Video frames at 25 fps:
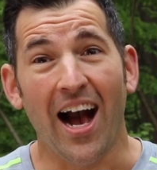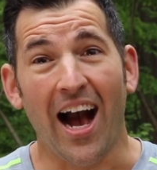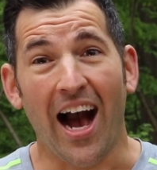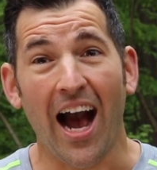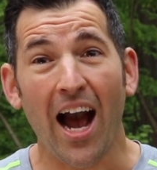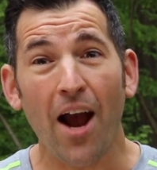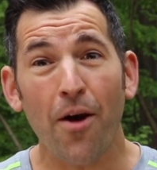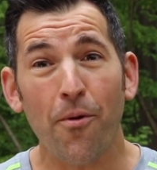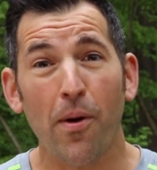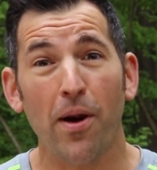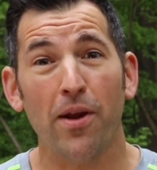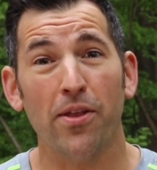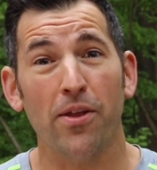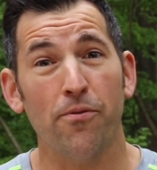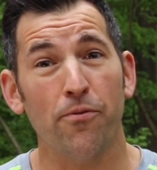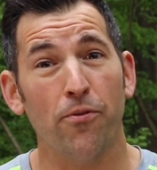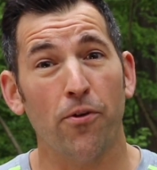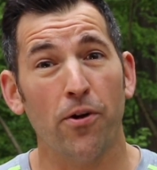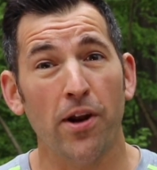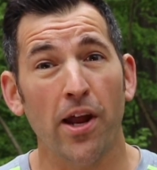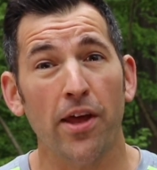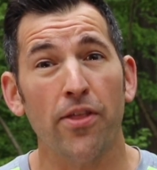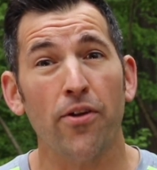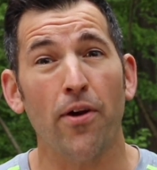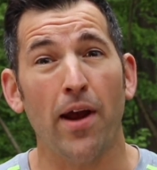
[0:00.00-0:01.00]
I wear them for
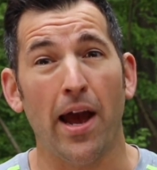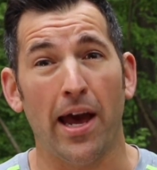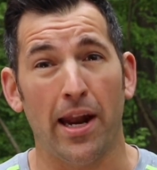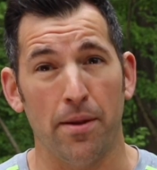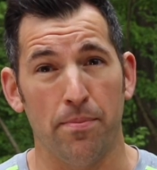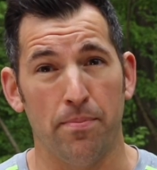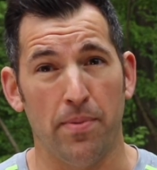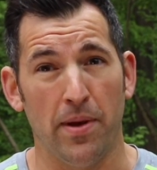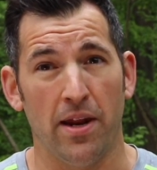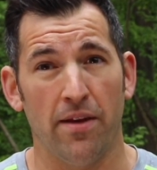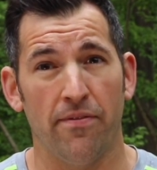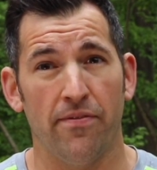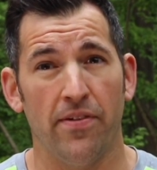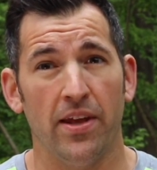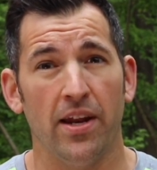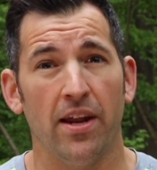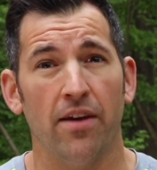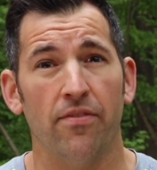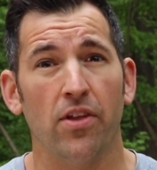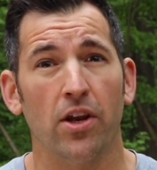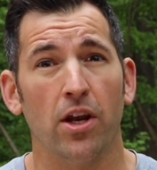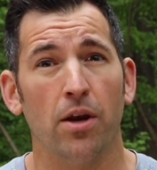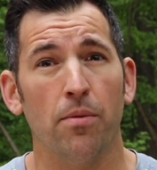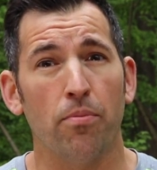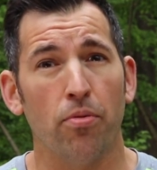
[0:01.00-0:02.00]
another added benefit of
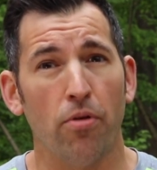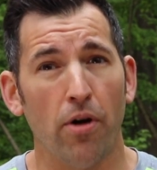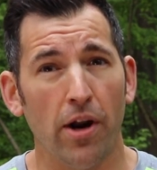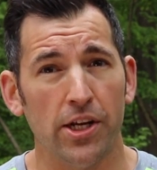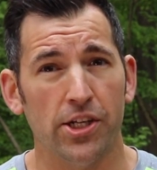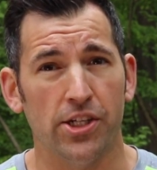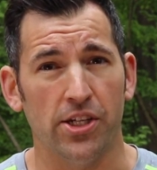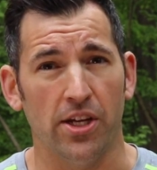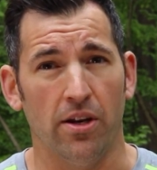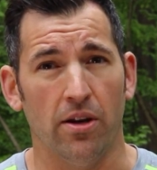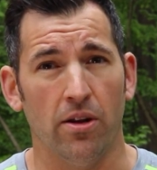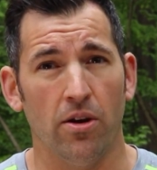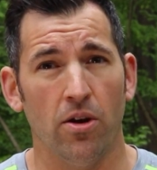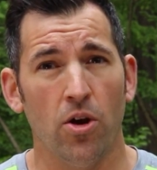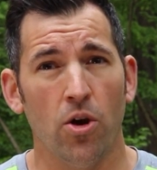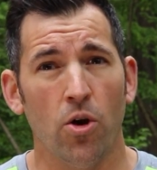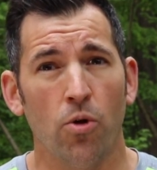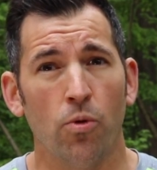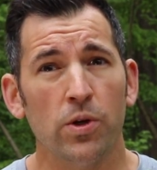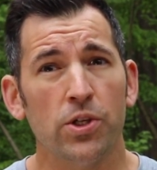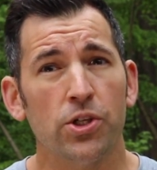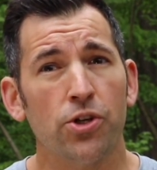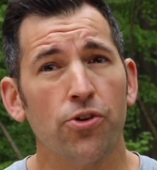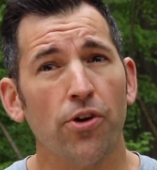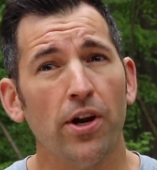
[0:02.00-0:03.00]
the compression,
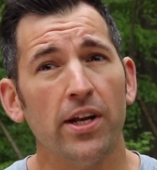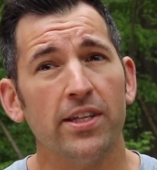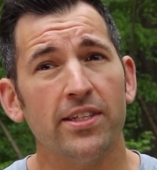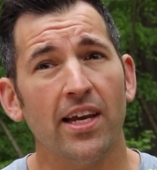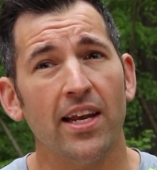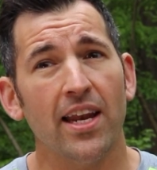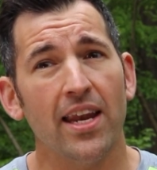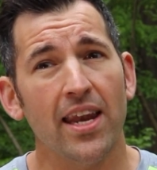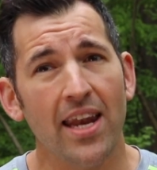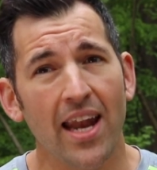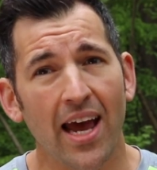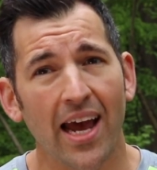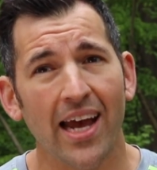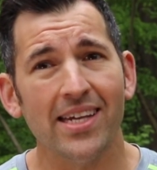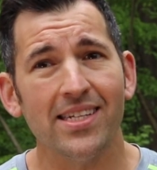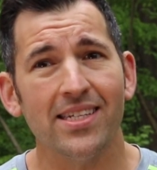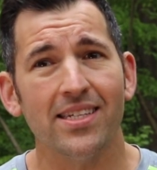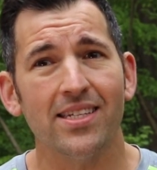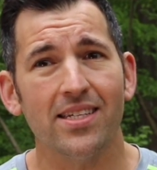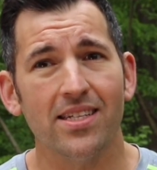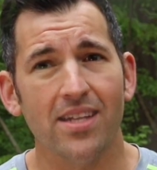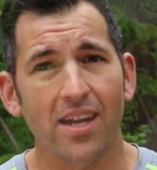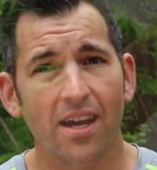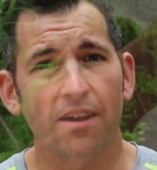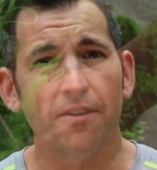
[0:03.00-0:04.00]
which creates a nice
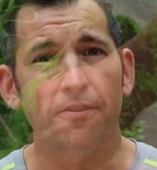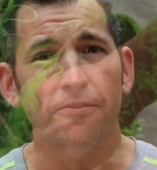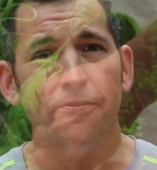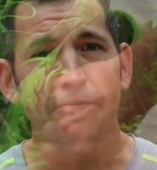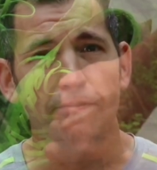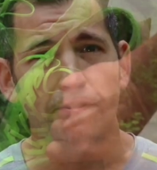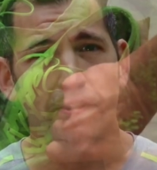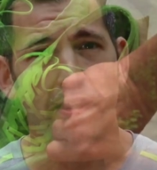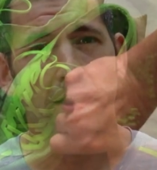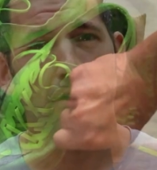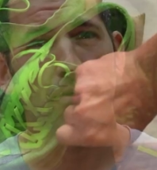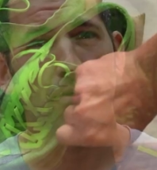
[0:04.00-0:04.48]
snug fit